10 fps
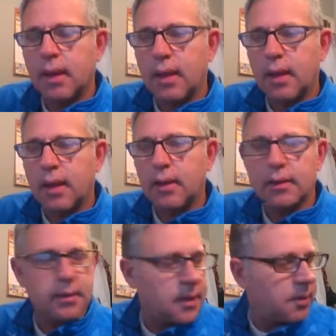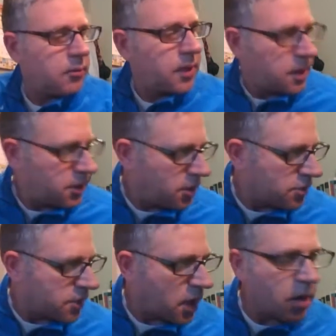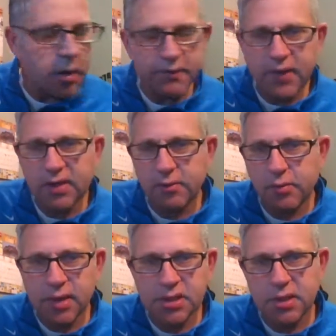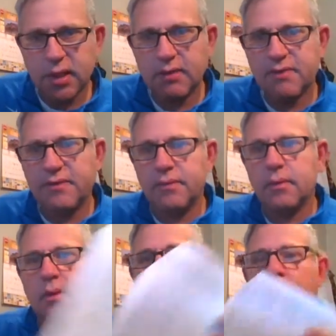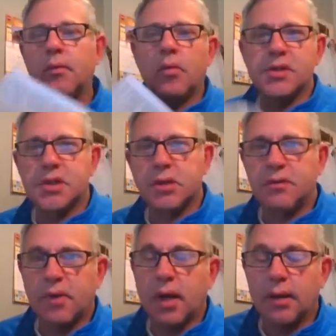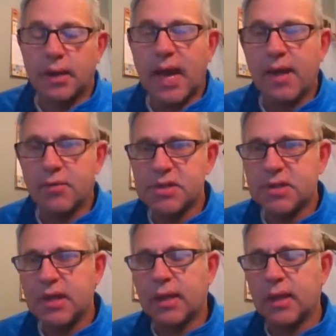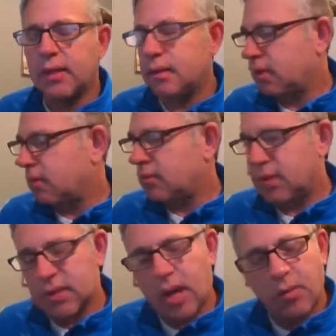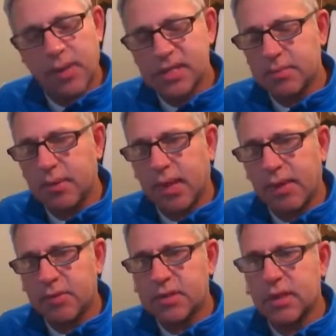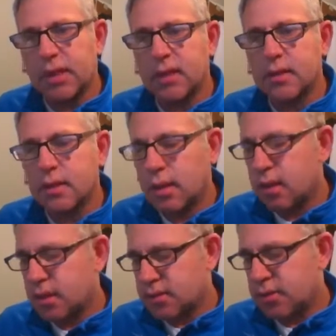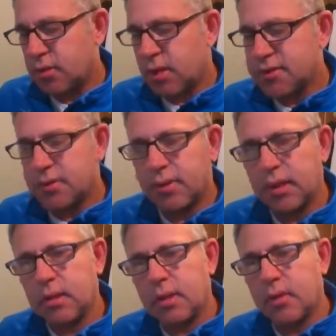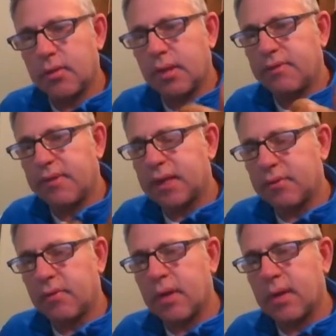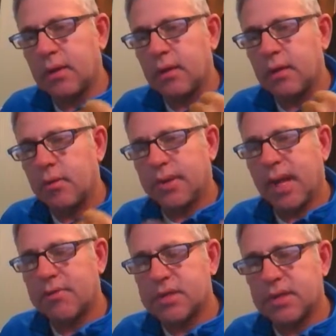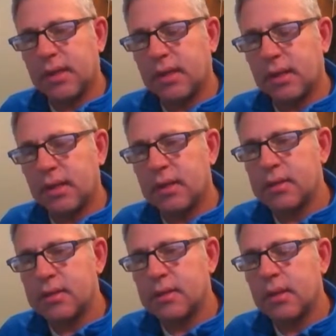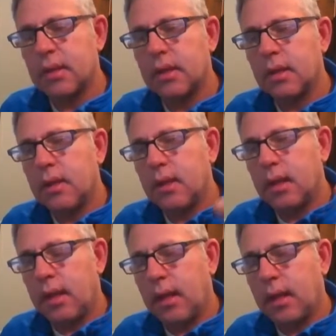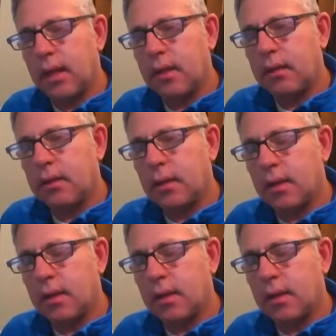And then we can use our effective rate sheet once you've gotten the average ticket. It's all based upon average ticket. So you also need to know the effective rate, what the average ticket is, and